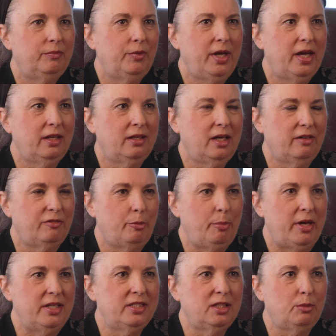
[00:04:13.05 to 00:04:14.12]
We had kind of a
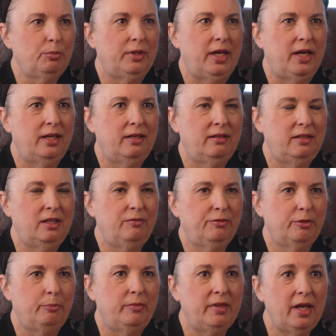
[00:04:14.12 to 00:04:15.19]
basic plan, and then
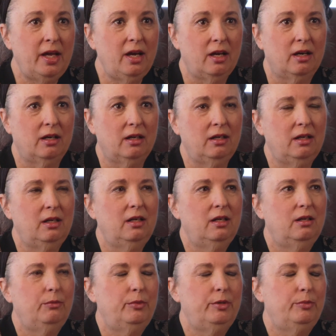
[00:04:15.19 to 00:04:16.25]
from there,
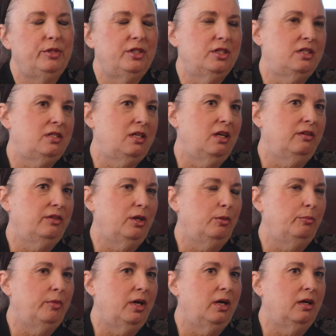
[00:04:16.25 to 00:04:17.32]
we would just tell
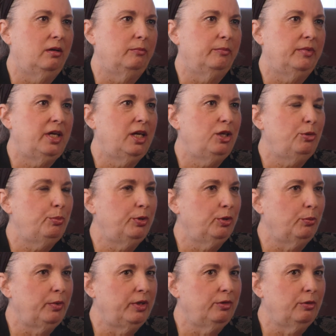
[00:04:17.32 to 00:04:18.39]
them, can you put a
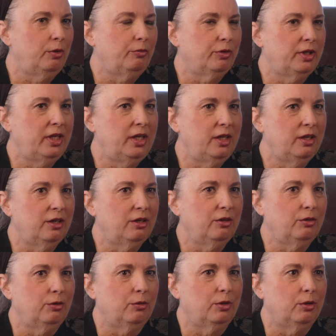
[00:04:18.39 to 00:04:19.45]
window over
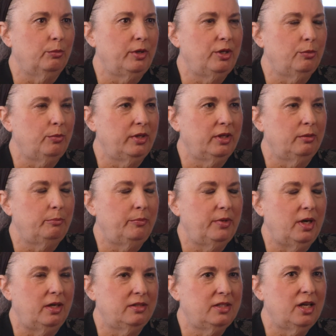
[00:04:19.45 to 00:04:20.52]
here, or we don't want
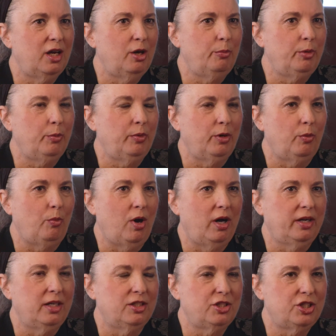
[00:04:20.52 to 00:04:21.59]
a tub, we want a
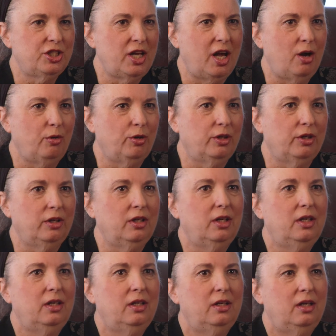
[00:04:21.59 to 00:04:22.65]
walk-in shower.
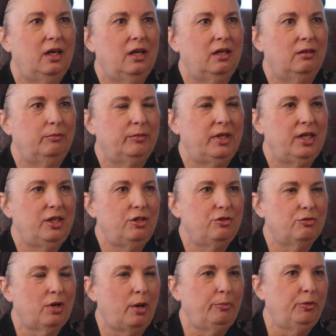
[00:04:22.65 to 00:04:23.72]
Can you
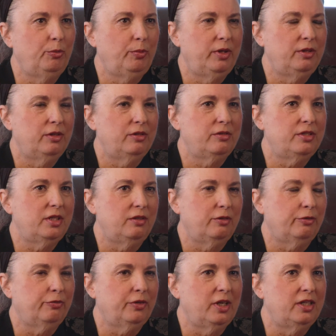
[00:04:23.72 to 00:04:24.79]
drop the windows in the
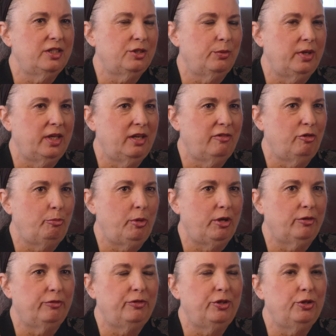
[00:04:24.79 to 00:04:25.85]
front so we can have a
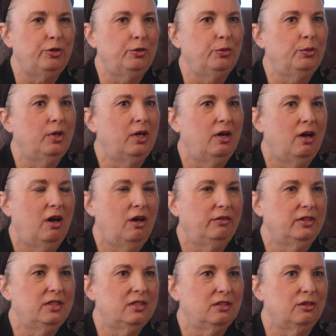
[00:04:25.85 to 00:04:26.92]
better view? All
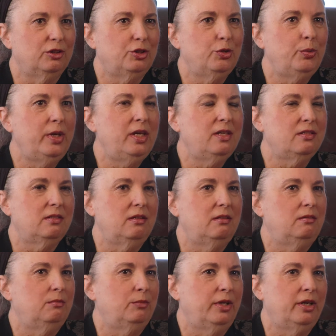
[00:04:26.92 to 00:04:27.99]
these little tweaks,
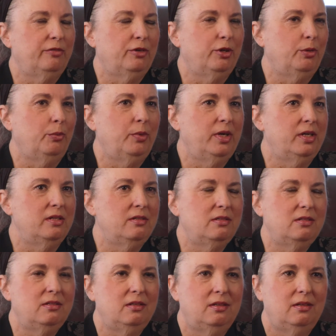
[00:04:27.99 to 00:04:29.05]
and whatever it
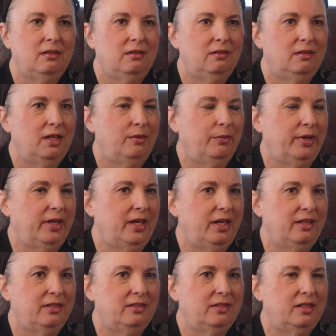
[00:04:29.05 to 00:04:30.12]
was, they went
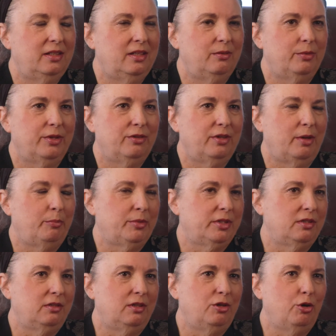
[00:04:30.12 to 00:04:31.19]
ahead and did it with
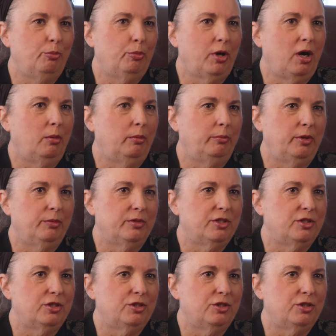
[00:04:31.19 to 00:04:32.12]
absolutely no problem. It was